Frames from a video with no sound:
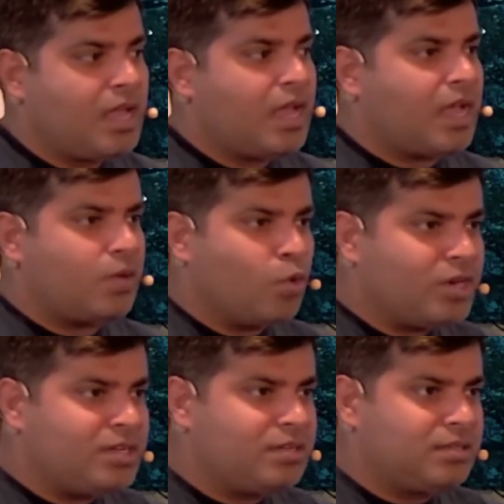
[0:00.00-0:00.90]
And what
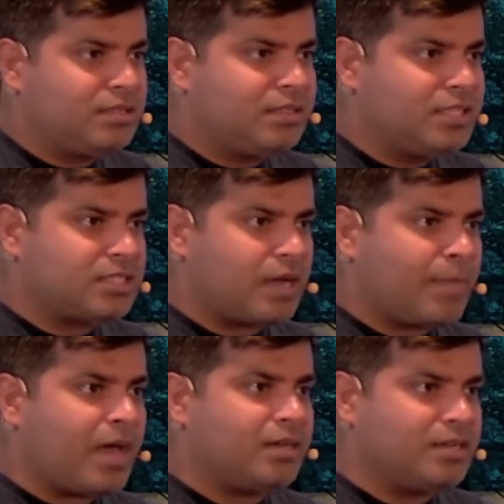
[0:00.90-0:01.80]
this
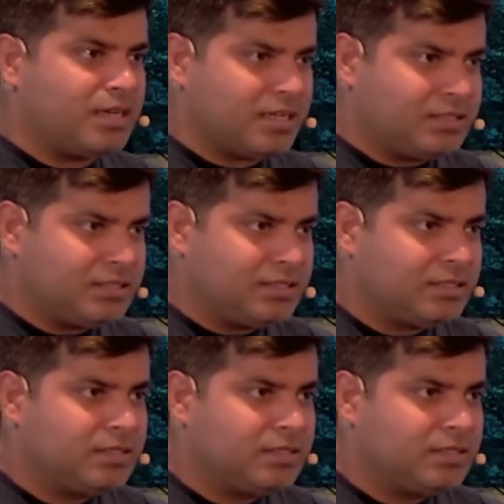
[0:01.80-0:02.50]
command does,